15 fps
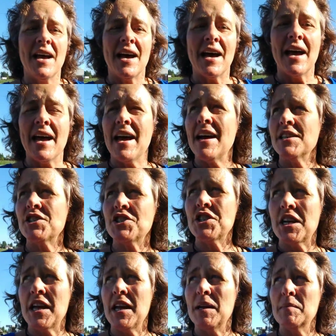I asked
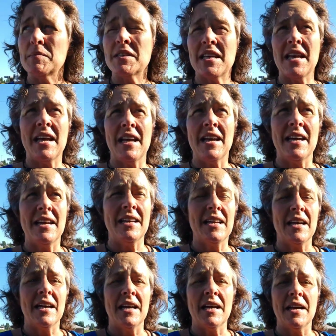James and
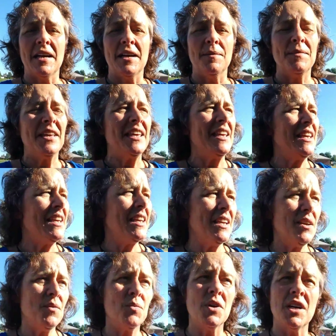um,
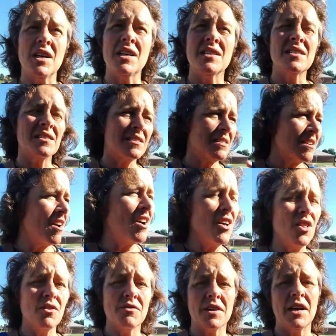he was
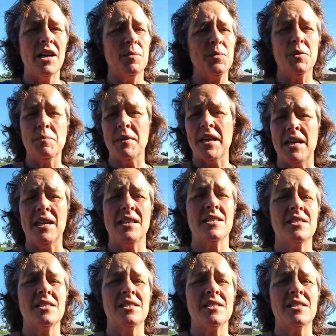all over helping me.